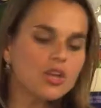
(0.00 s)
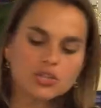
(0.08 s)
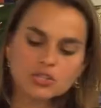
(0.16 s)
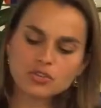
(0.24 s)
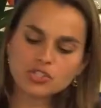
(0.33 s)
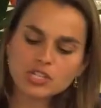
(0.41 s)

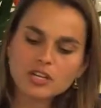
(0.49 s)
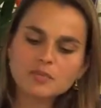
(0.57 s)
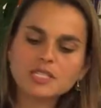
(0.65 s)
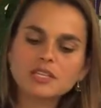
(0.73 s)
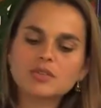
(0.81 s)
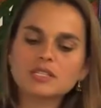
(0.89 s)
So genome
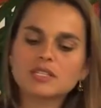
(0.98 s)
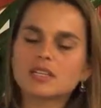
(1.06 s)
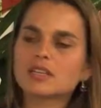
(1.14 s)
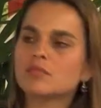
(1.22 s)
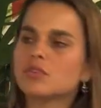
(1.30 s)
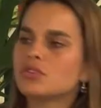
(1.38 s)

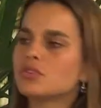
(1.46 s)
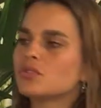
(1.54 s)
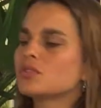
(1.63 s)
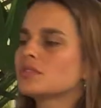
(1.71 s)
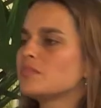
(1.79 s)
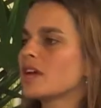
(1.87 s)
sequencing can be
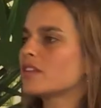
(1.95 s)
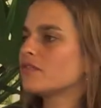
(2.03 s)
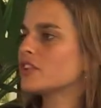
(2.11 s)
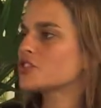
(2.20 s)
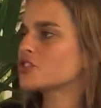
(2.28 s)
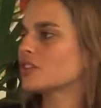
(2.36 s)
used
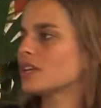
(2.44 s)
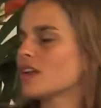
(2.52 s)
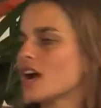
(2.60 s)
beneficially